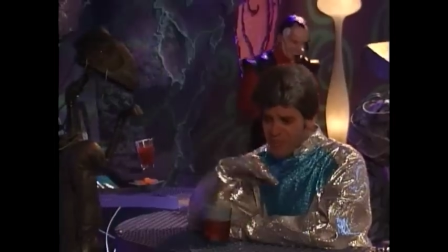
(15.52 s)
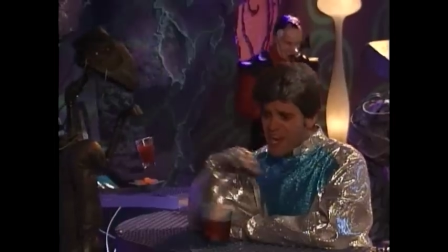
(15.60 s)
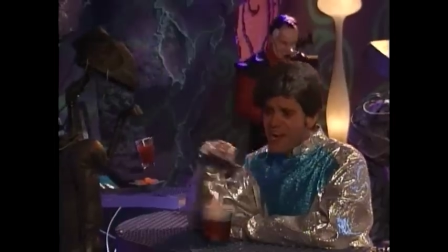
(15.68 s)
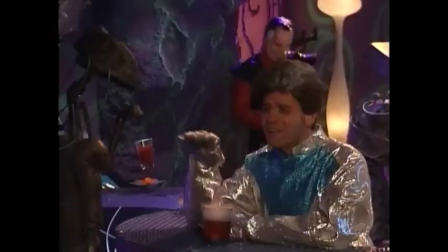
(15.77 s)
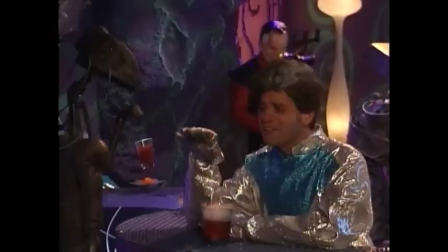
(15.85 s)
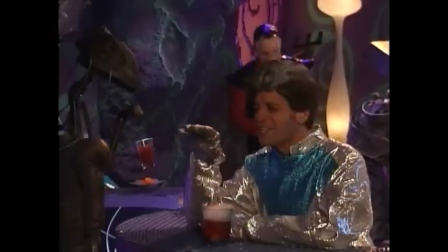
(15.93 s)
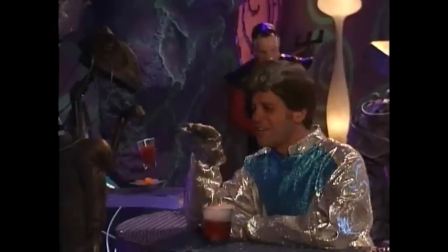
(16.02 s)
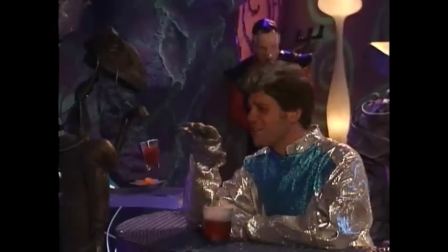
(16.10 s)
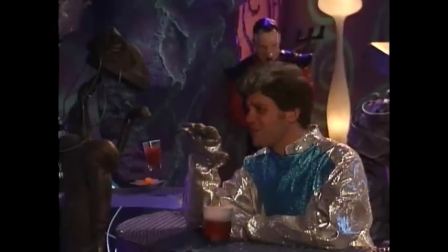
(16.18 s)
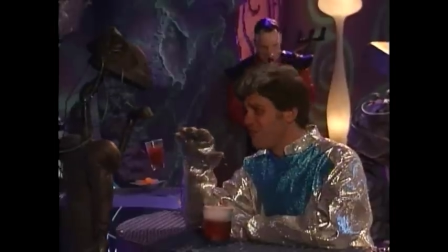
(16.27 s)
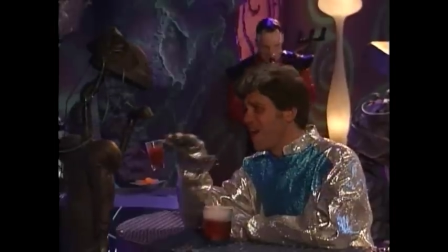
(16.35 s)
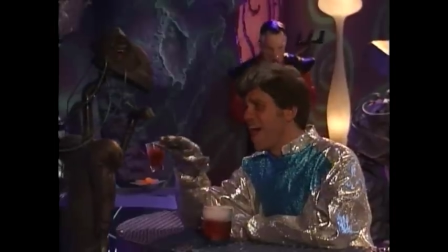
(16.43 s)

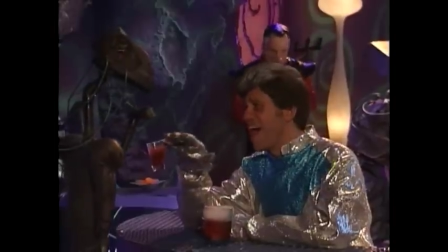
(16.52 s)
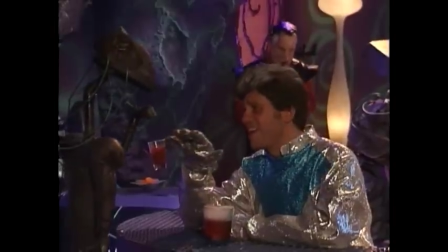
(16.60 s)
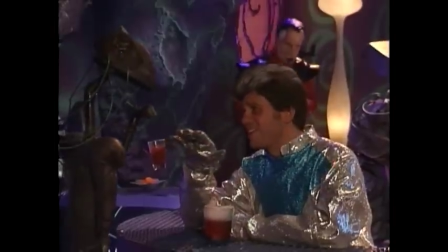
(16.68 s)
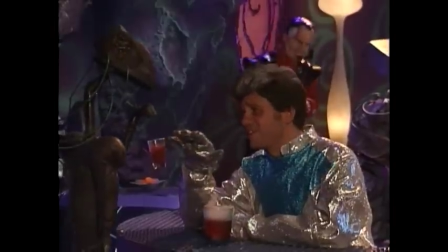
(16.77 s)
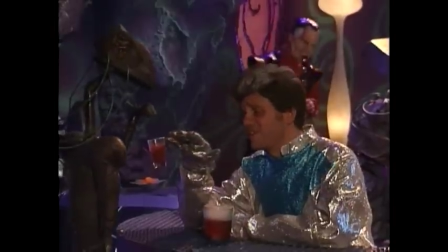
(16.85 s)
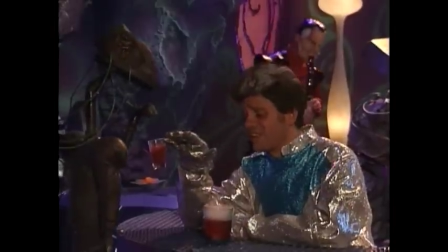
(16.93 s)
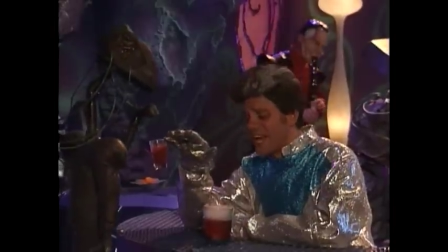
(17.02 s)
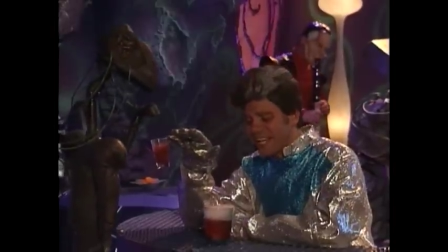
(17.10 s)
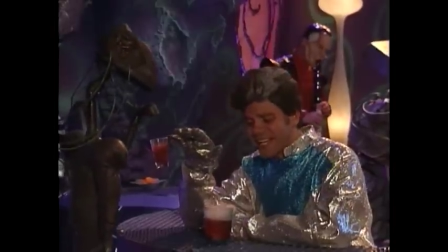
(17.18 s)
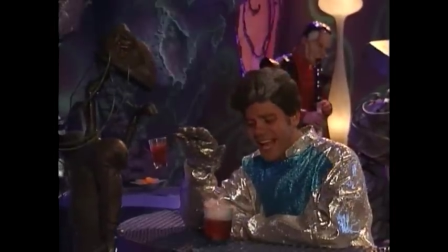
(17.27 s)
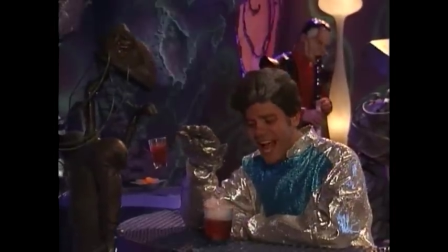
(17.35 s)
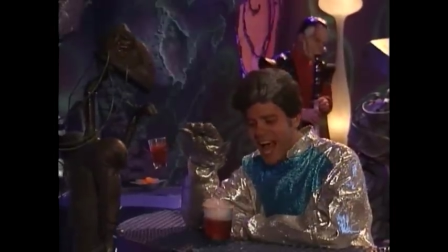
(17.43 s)
everything's fine until that
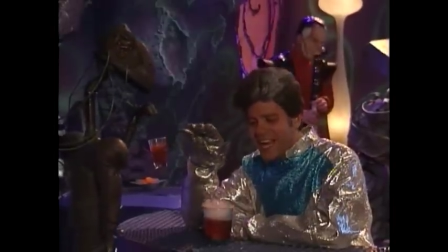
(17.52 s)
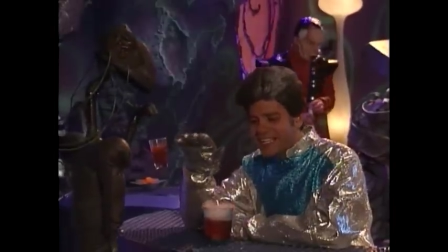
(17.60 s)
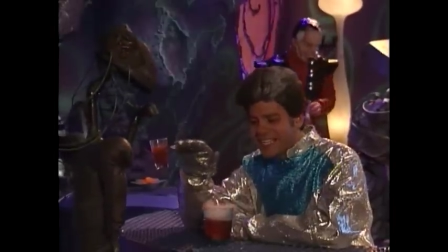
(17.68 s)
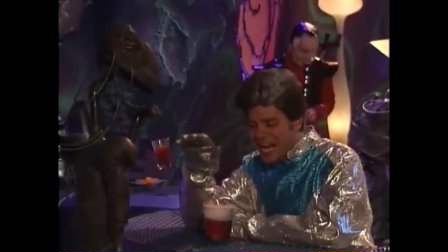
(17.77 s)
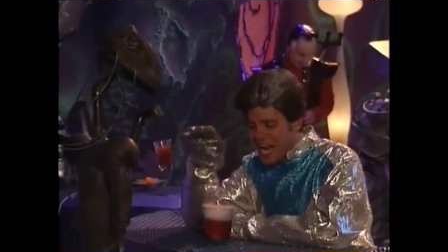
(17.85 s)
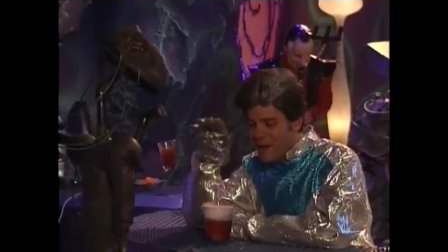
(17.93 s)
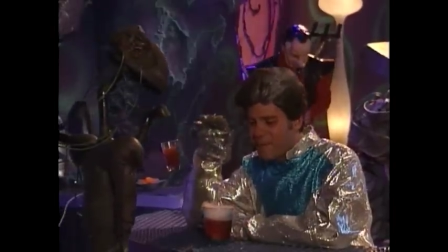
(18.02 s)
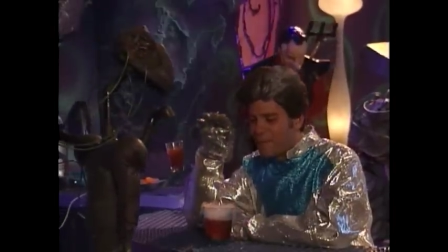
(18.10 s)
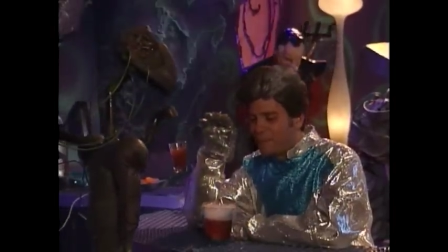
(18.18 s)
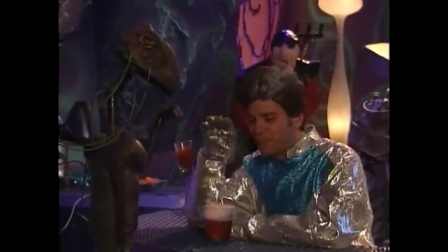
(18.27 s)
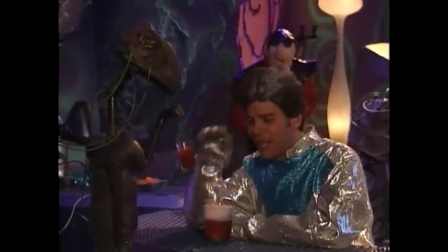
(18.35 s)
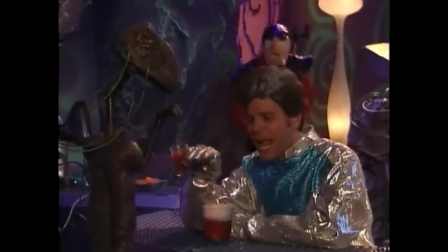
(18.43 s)
goddamn
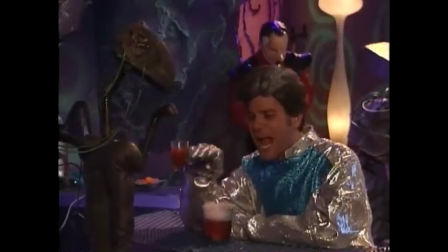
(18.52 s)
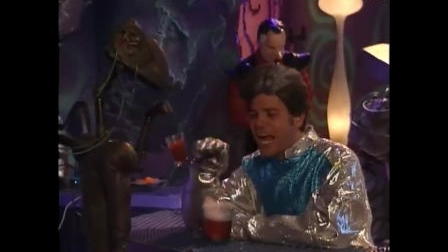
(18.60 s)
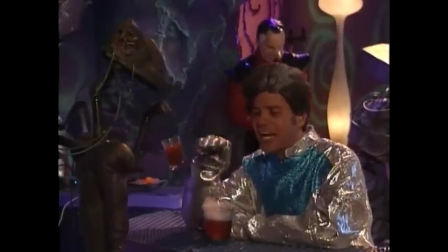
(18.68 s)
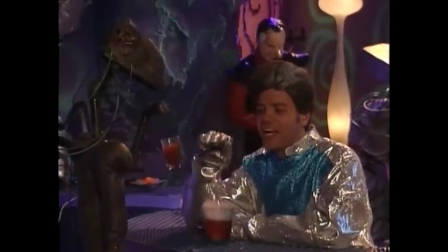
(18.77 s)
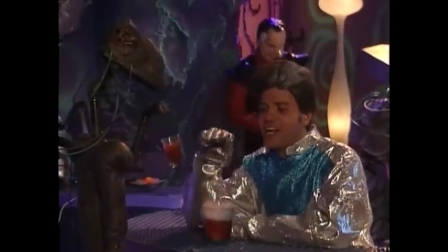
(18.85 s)
black